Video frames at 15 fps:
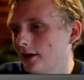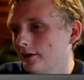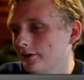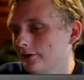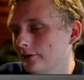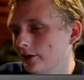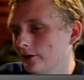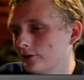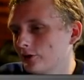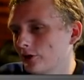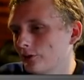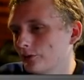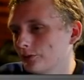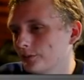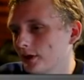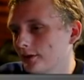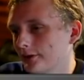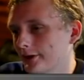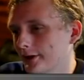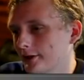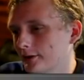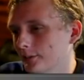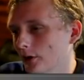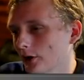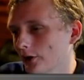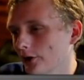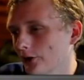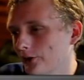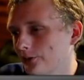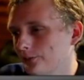And his last card was probably
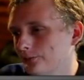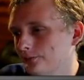Akimara.